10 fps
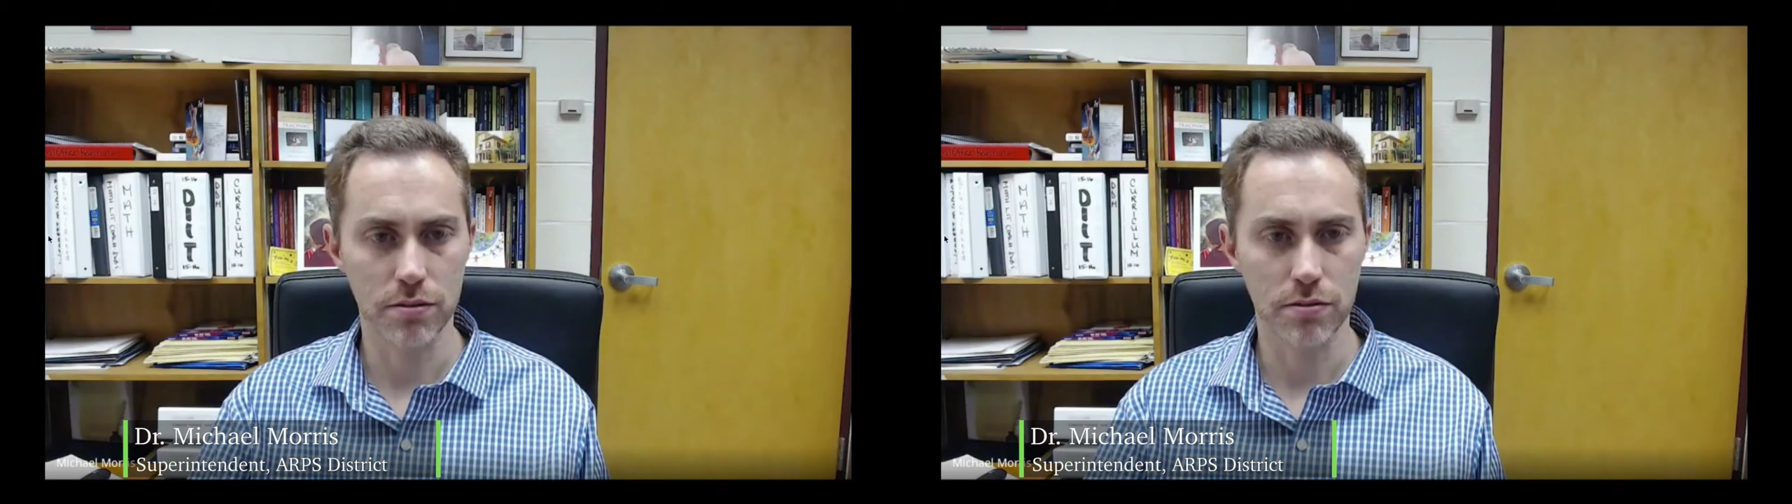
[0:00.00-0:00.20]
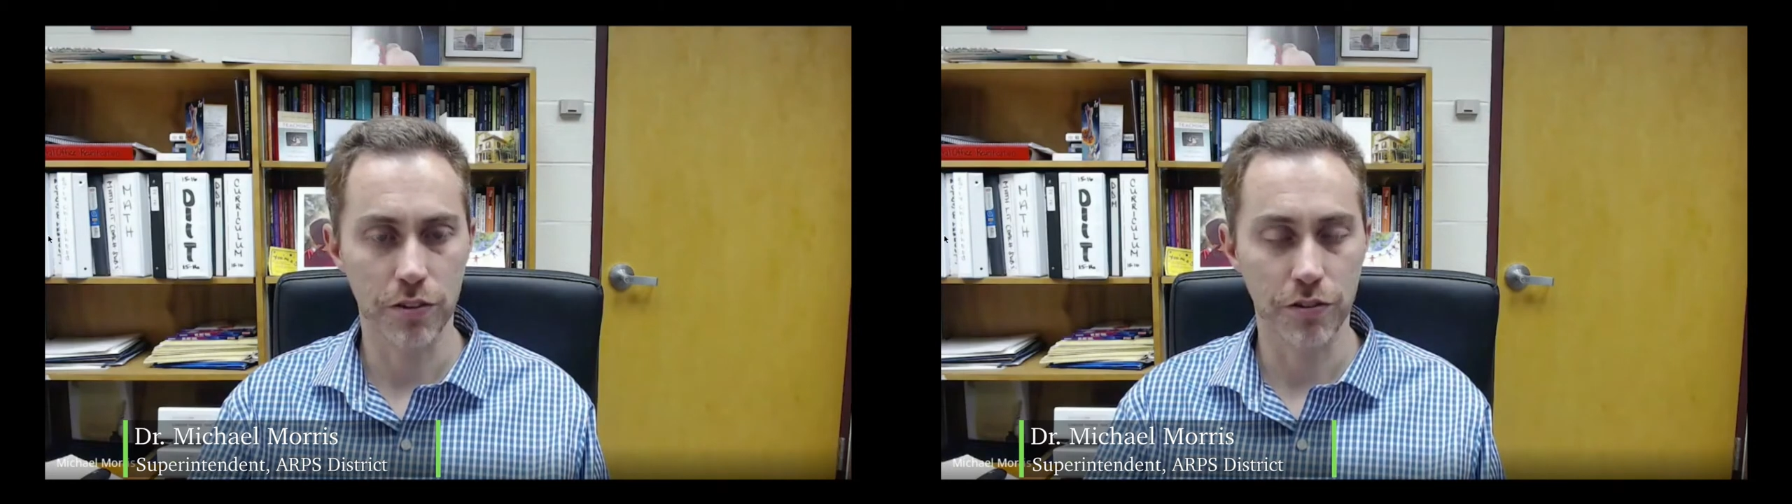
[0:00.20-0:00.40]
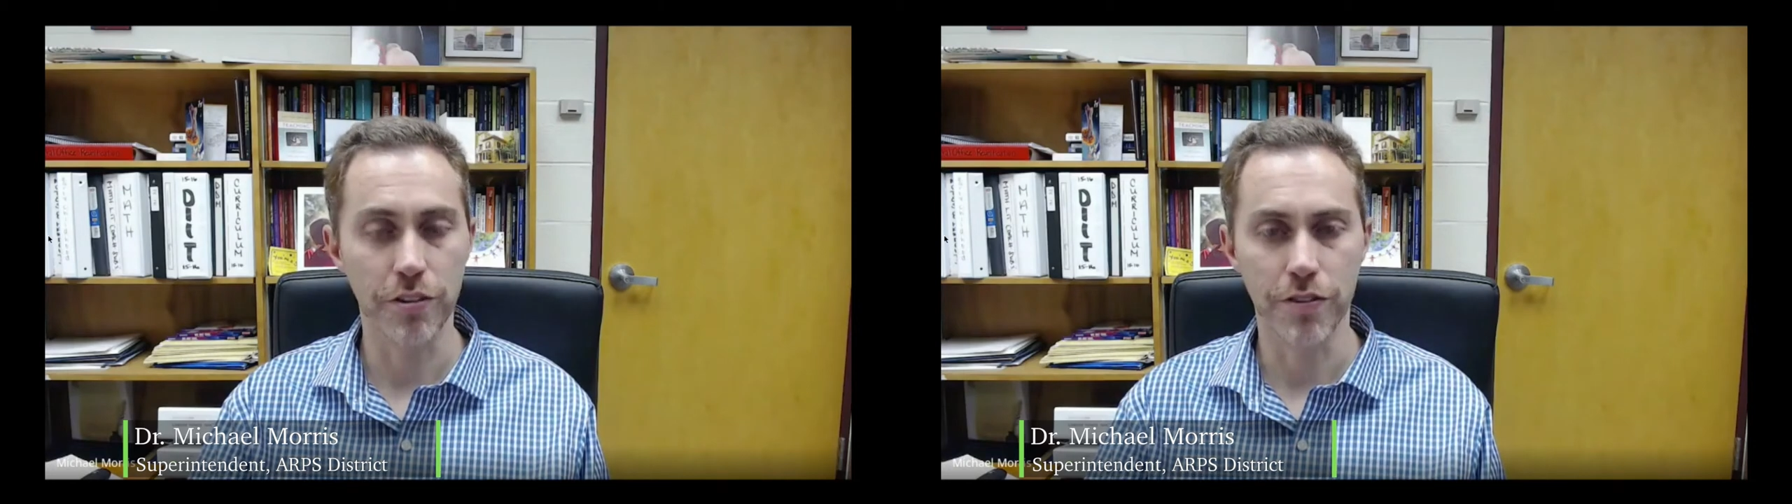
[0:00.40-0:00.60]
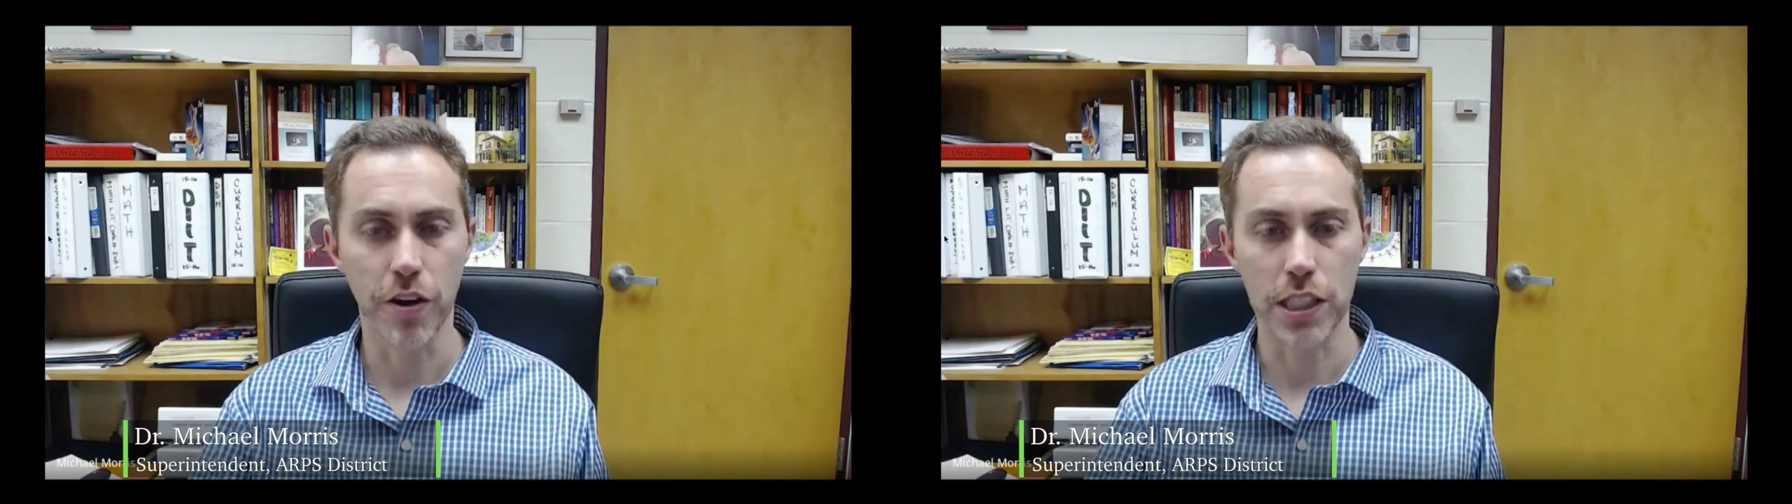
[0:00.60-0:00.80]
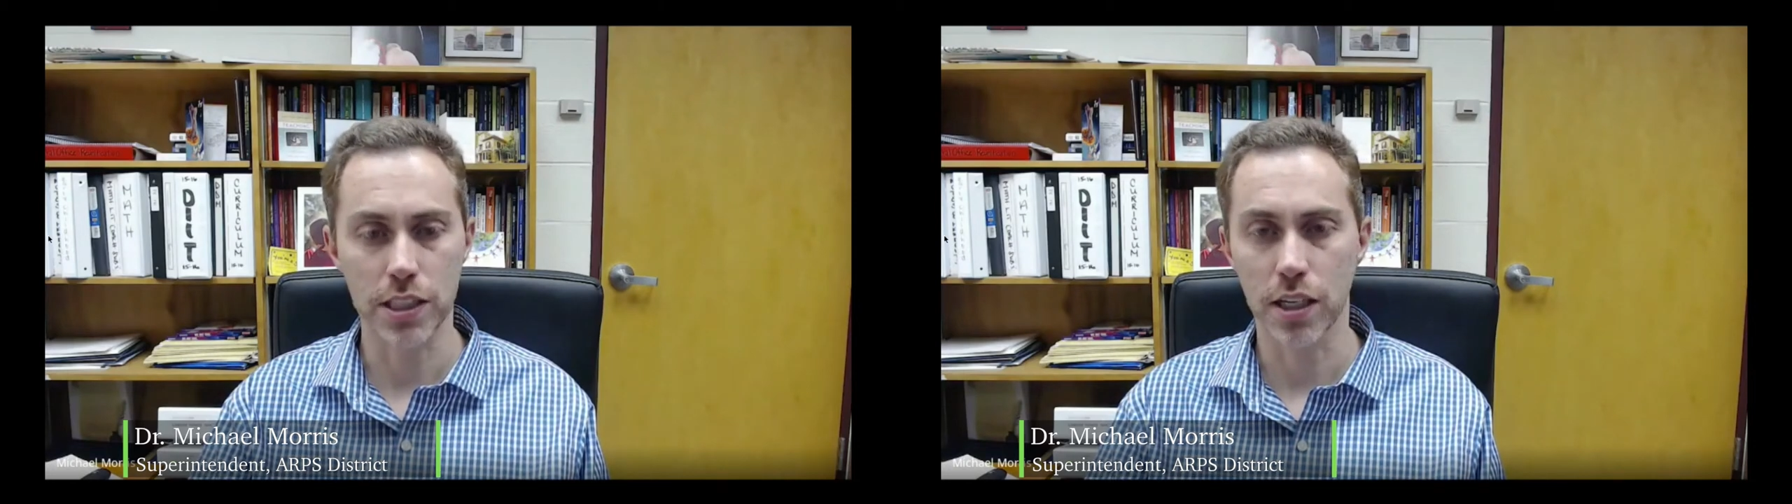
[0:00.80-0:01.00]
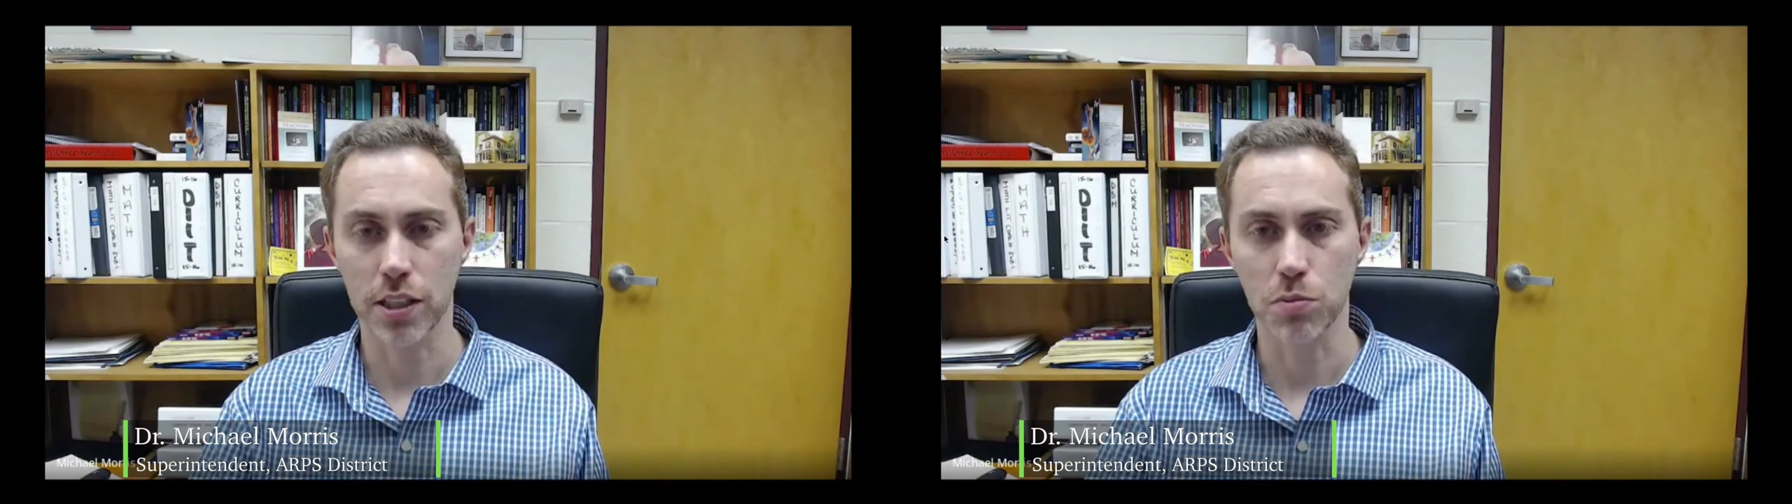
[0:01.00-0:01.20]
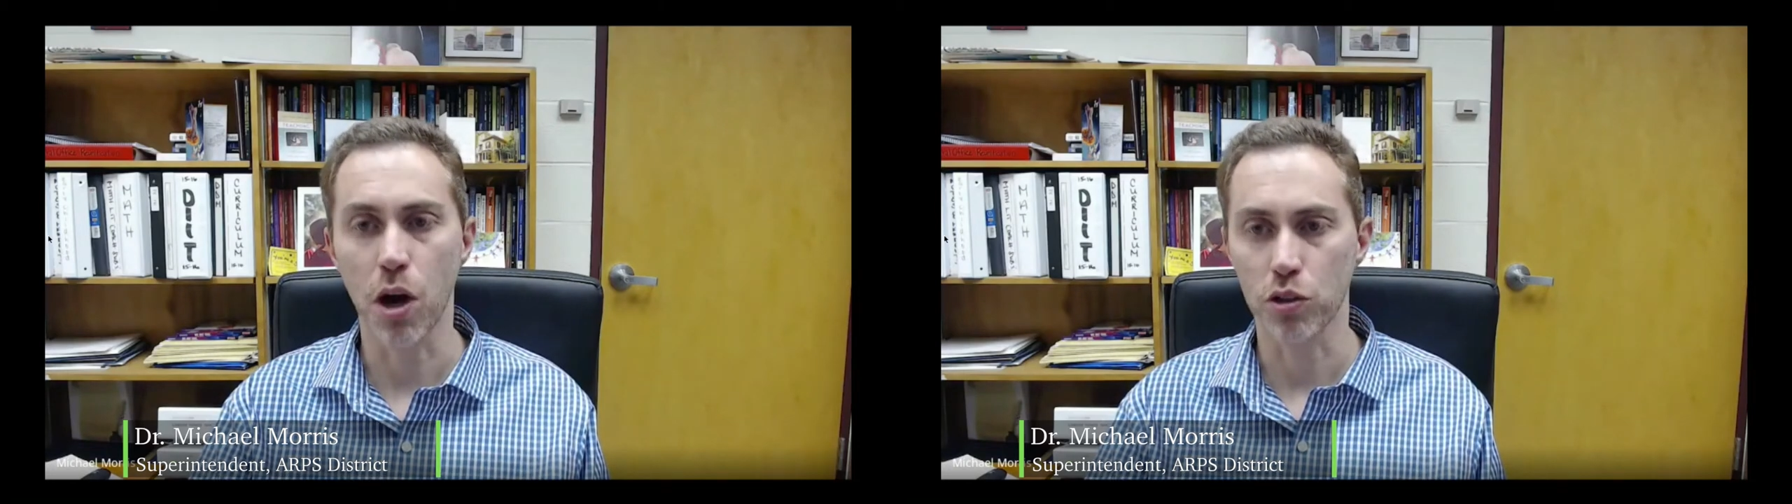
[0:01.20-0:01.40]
if we focus on a small